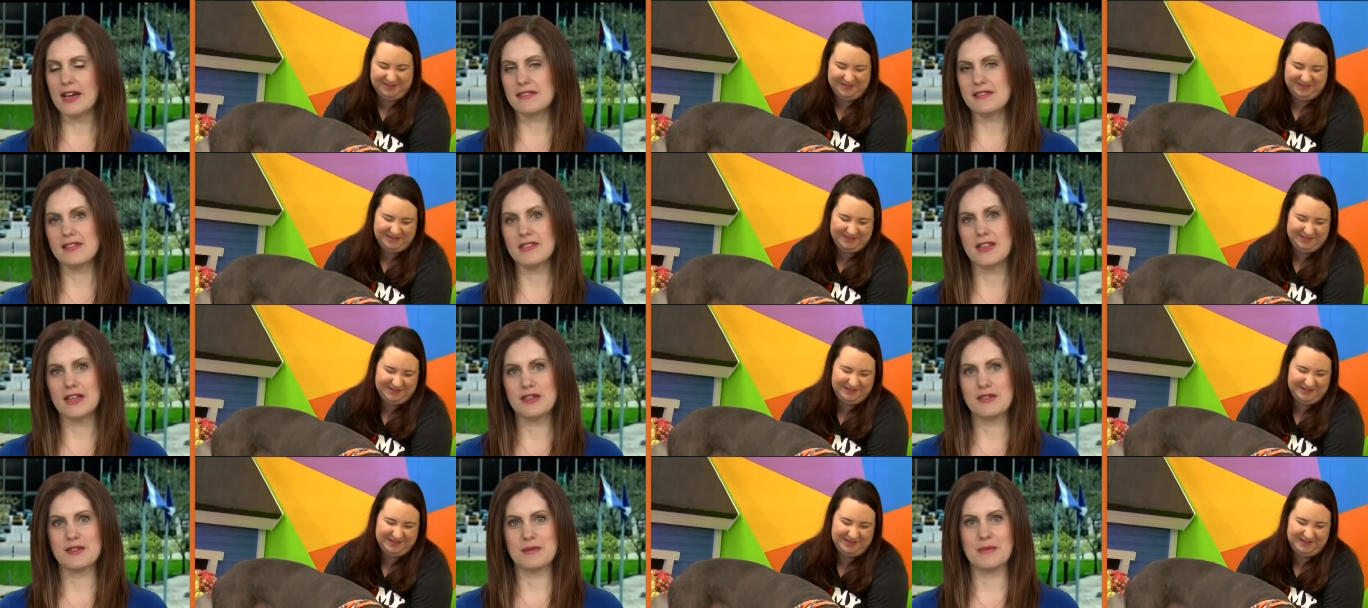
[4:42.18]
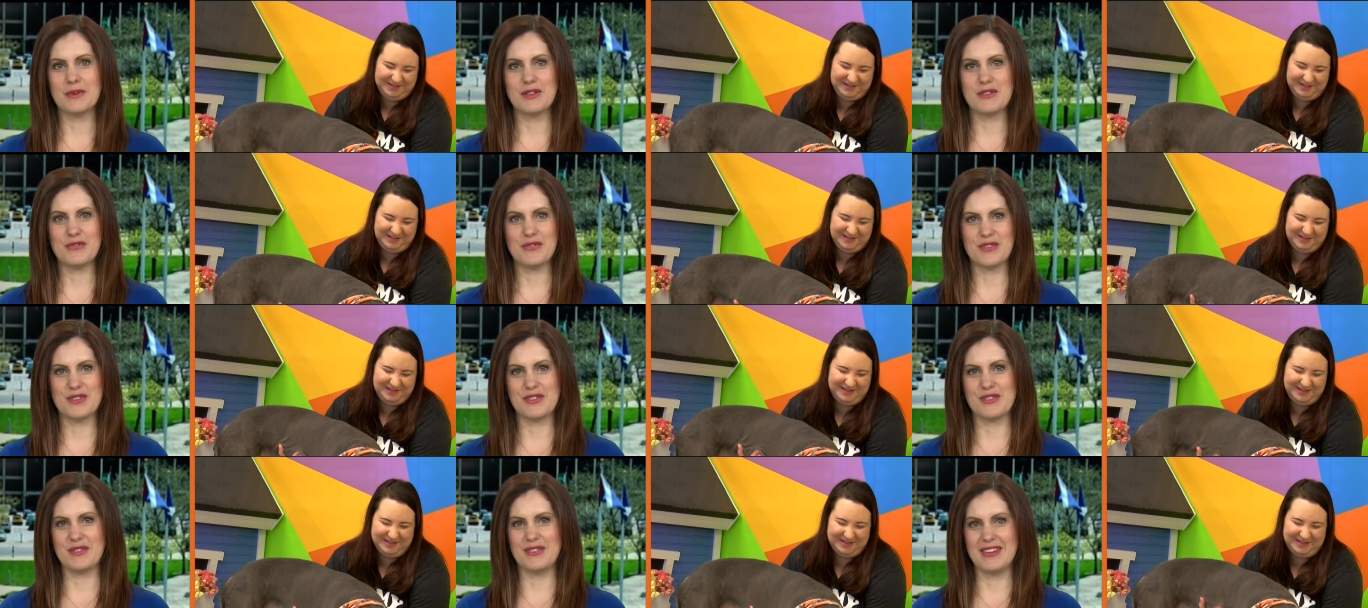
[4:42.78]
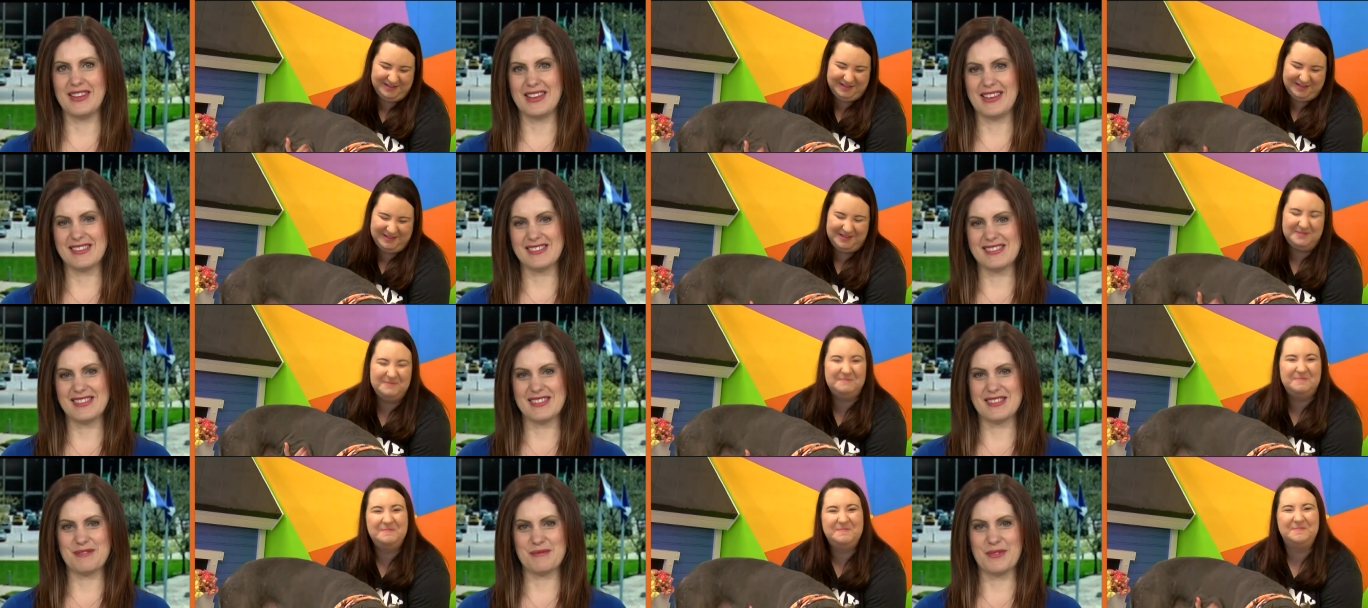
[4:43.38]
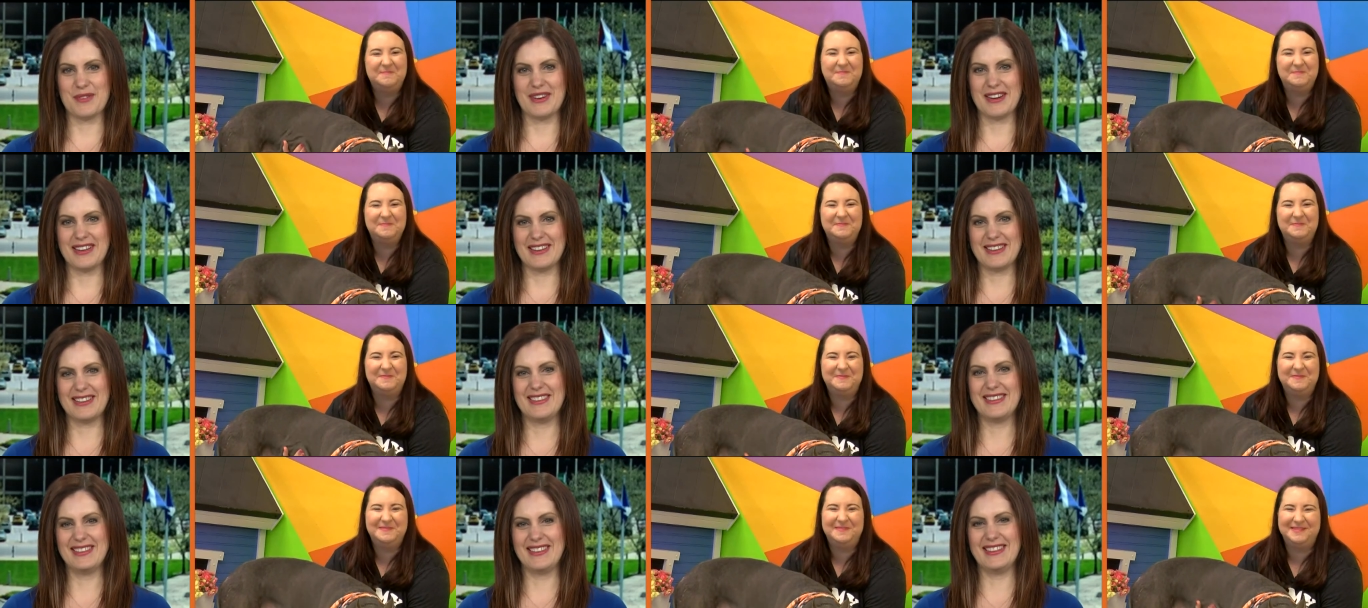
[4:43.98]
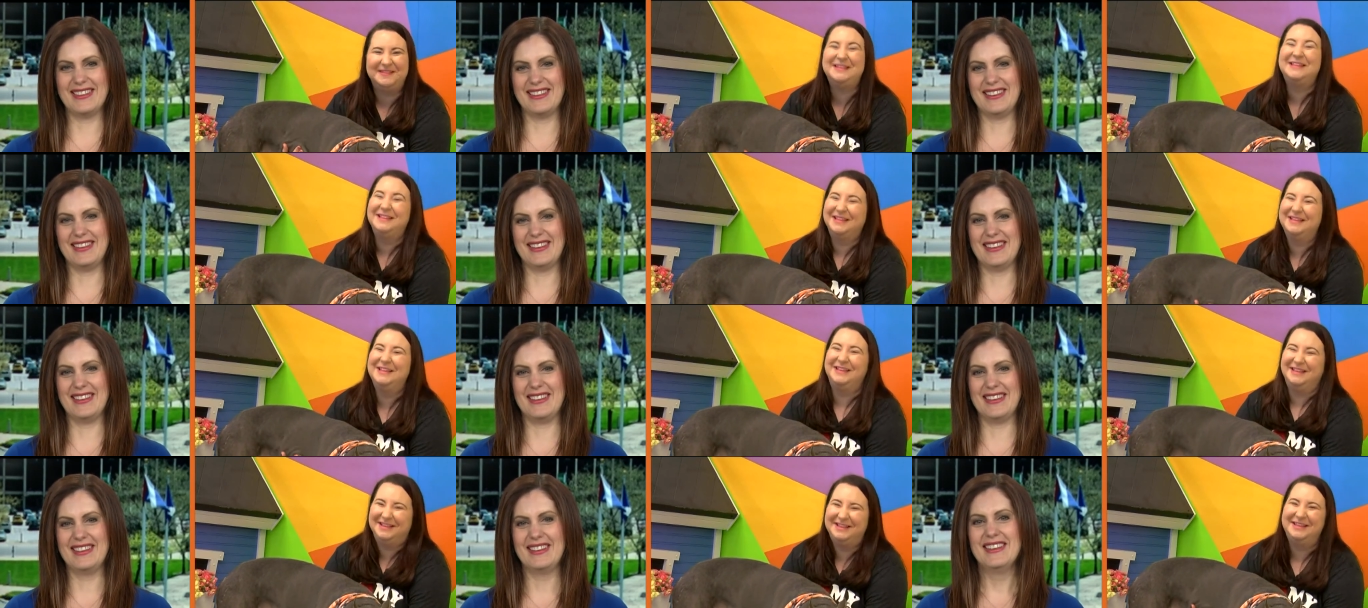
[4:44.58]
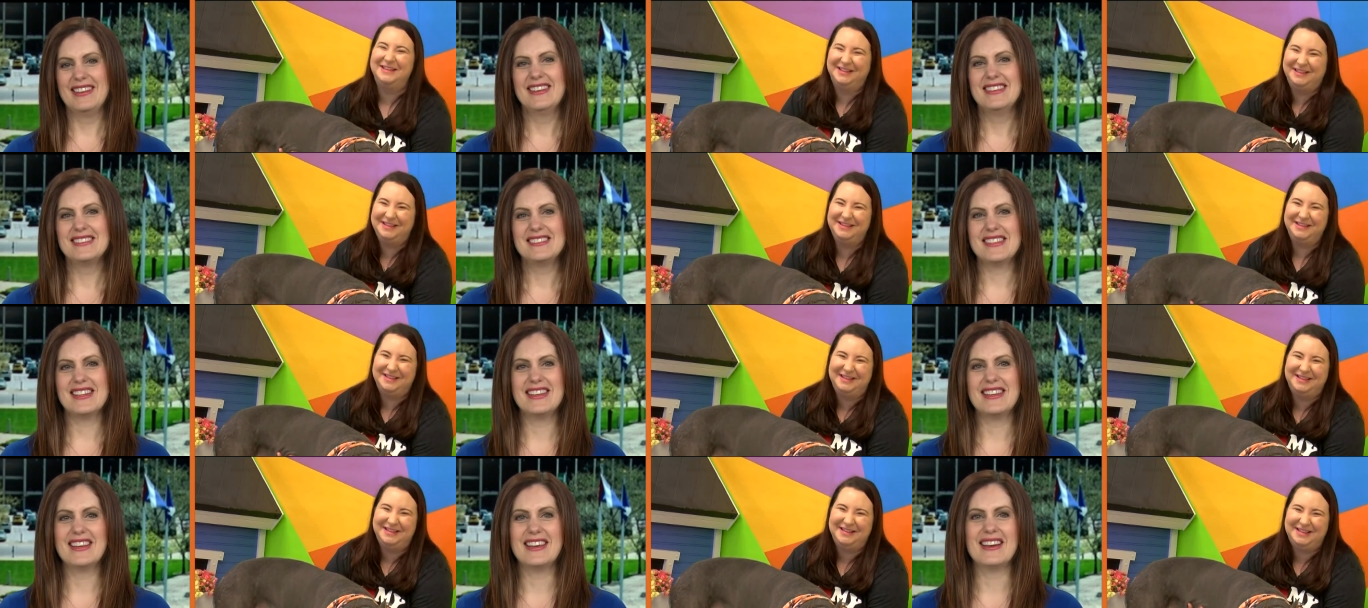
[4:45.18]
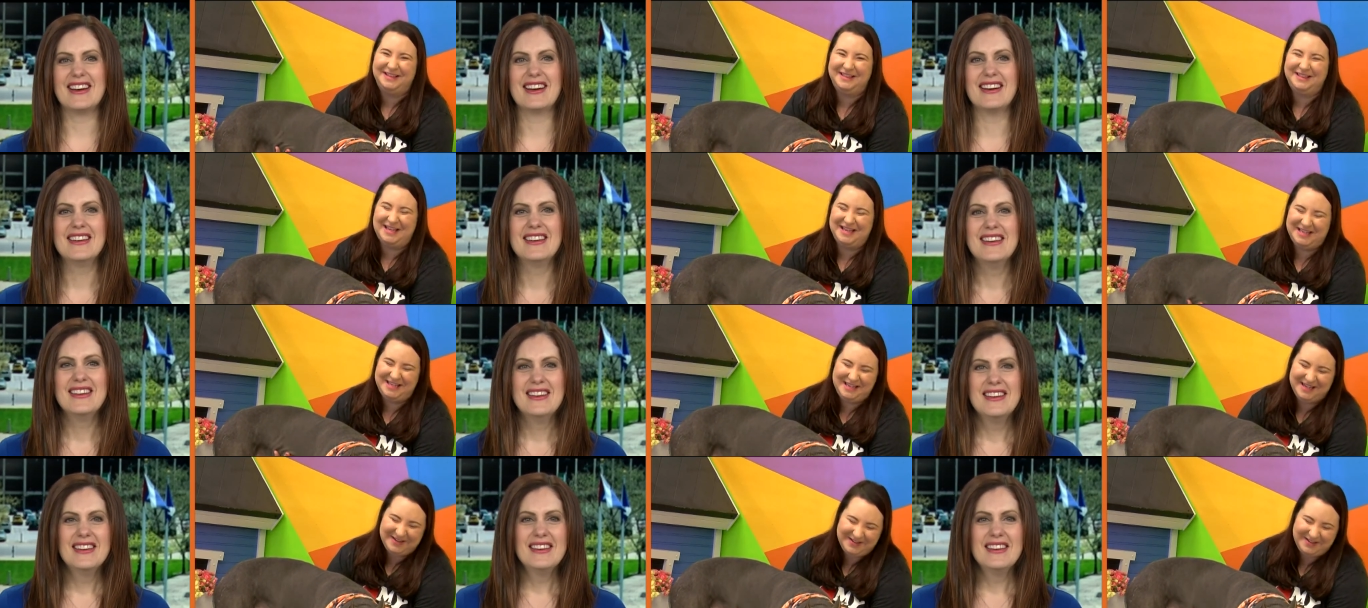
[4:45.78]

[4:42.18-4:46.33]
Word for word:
Speaker 1: Cassie, thank you so much for joining us this morning. Take care. Thank